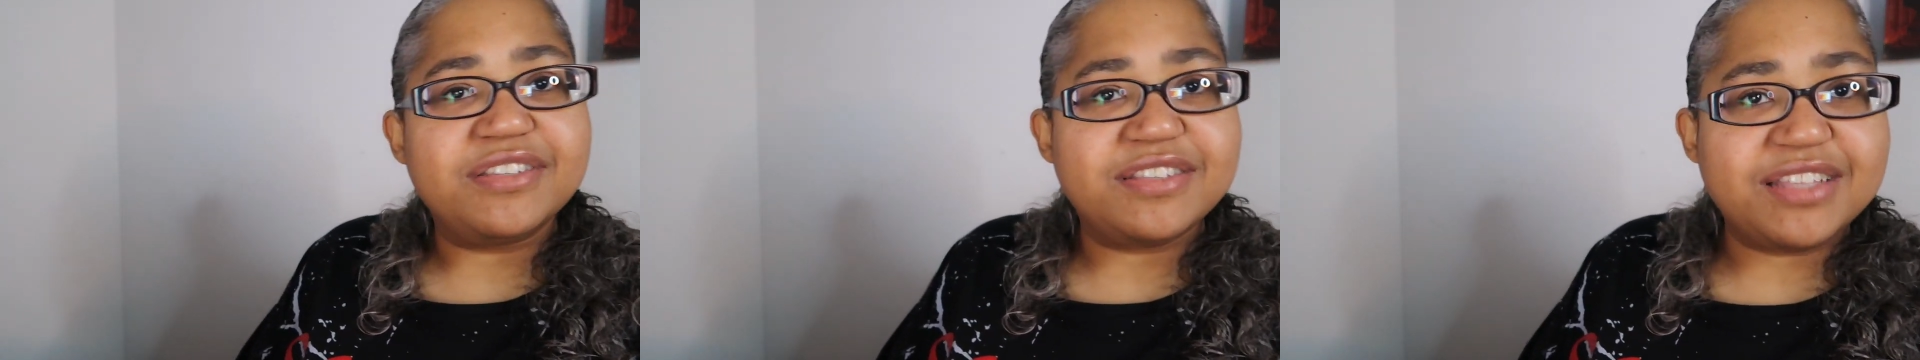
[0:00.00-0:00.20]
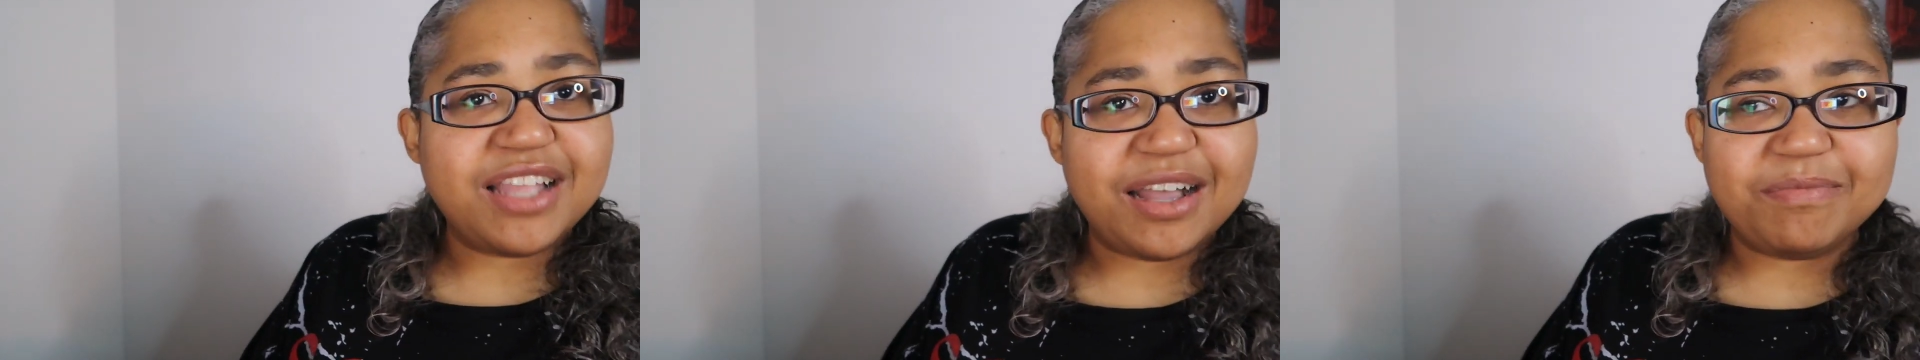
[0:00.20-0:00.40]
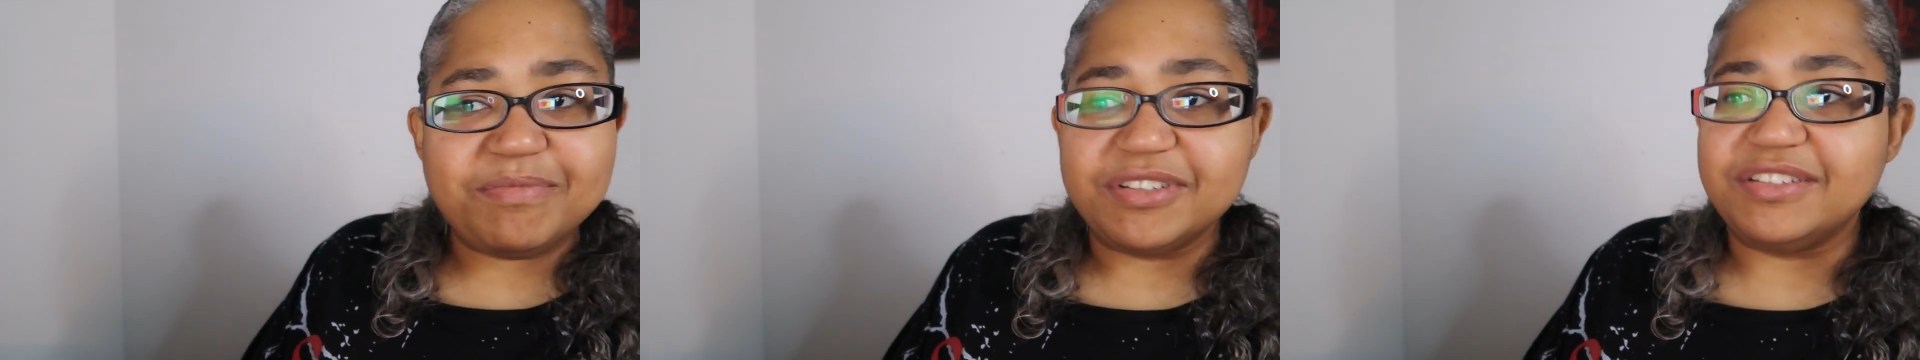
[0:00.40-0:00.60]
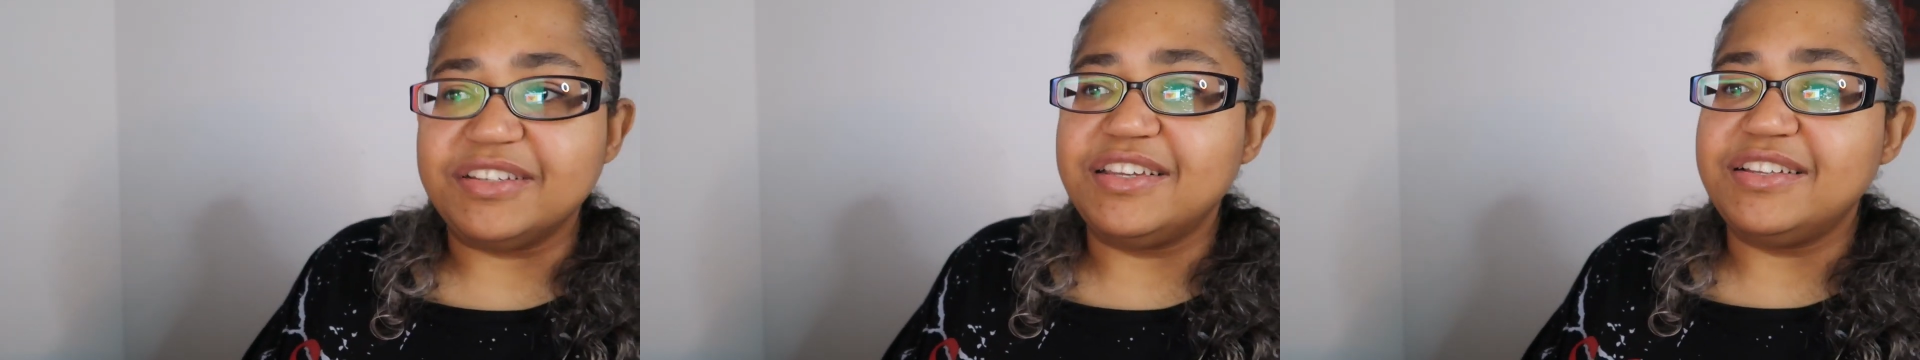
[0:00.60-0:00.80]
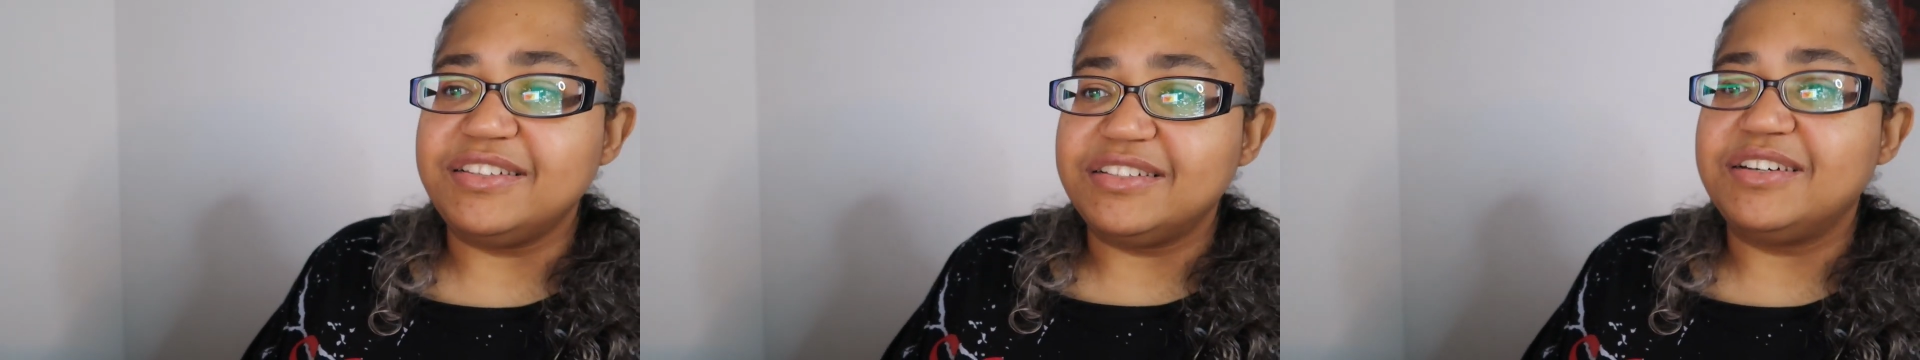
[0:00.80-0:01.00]
stopping,
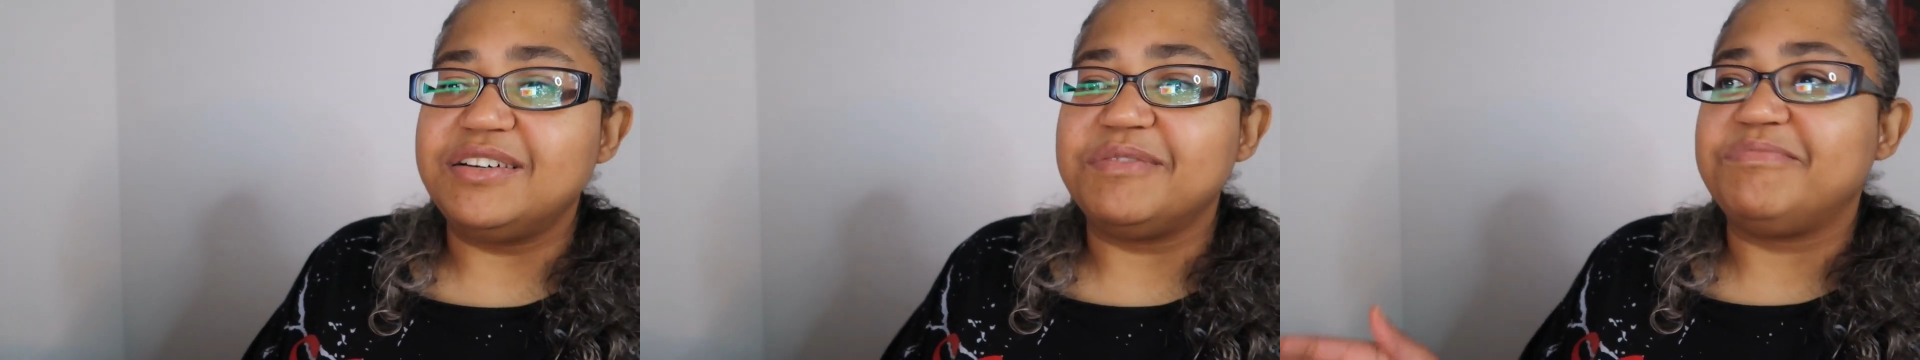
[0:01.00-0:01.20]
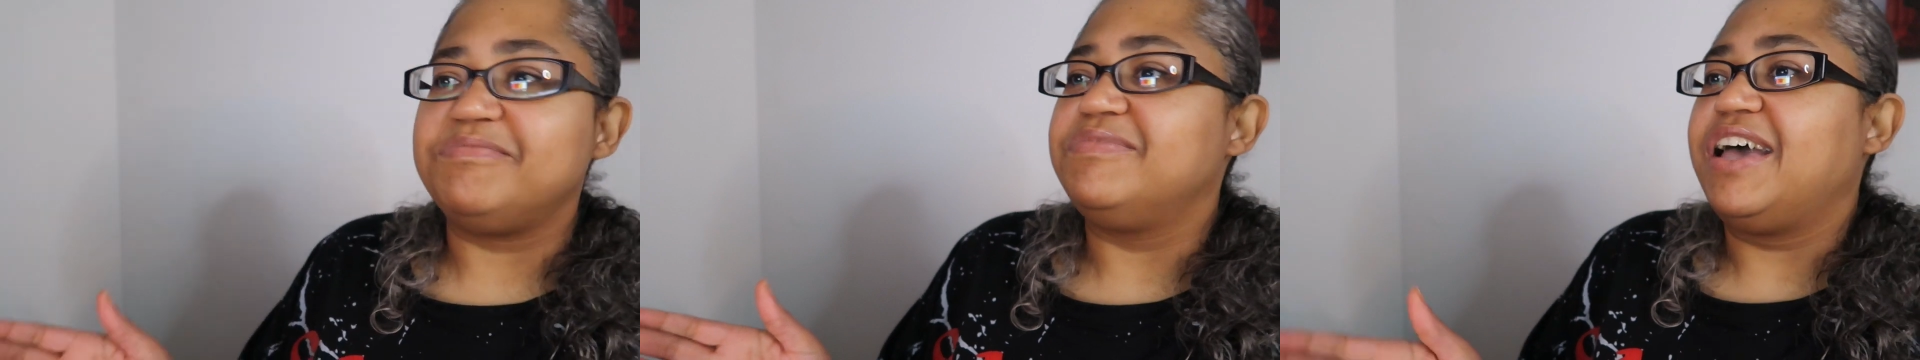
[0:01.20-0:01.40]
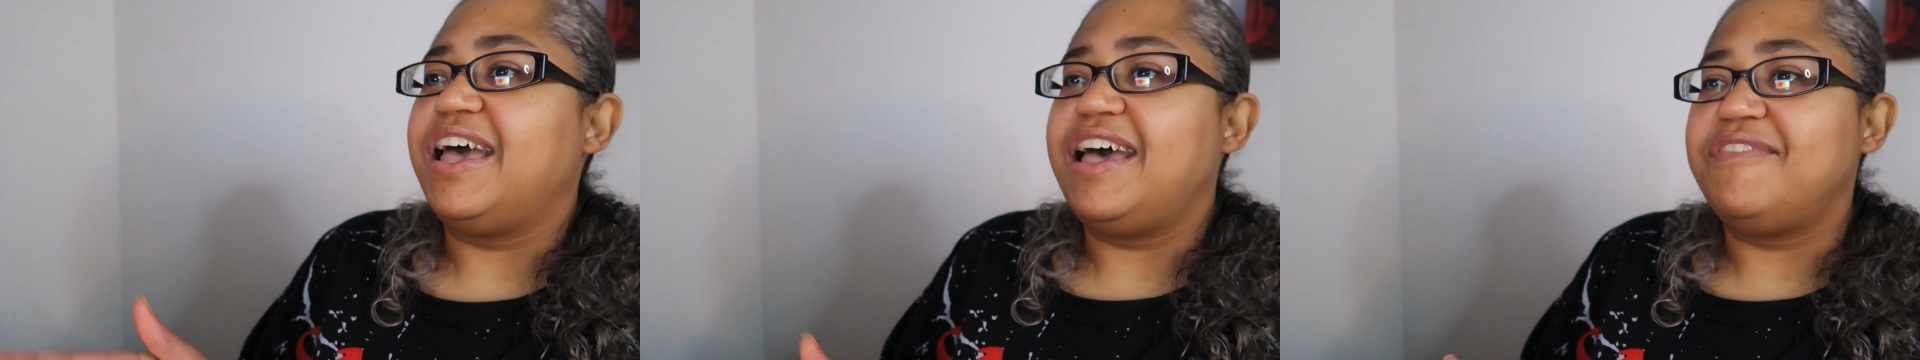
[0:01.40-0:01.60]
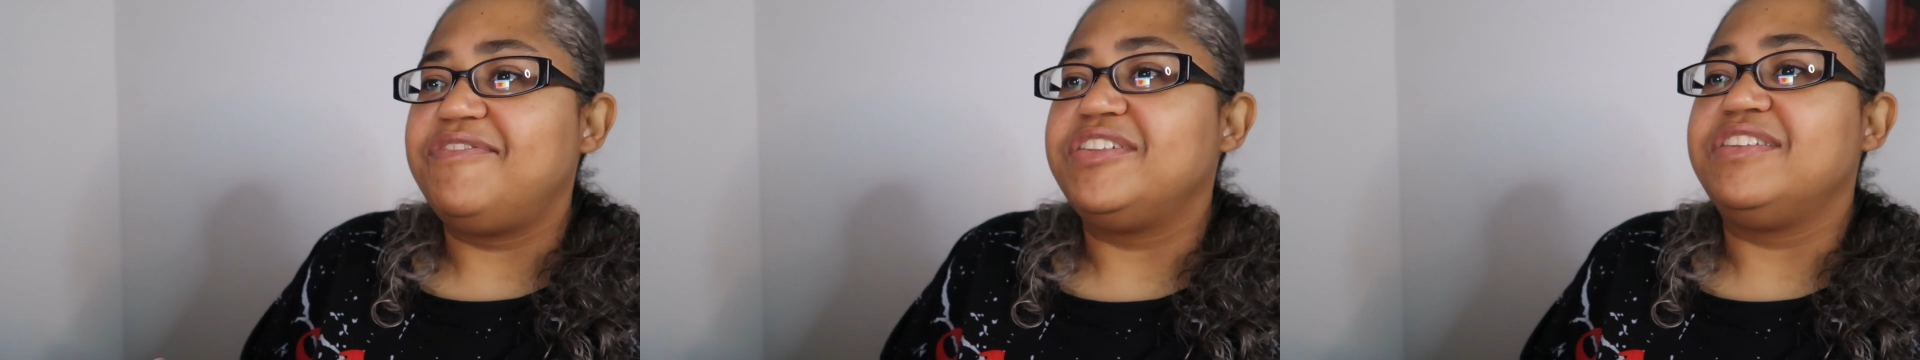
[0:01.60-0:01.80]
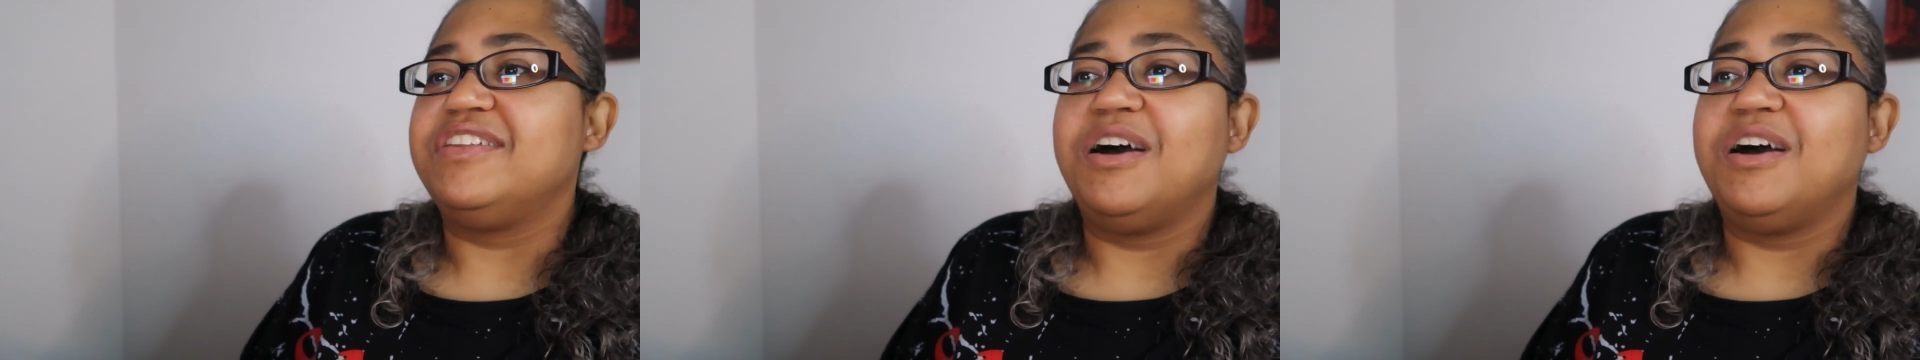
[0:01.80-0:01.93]
end up having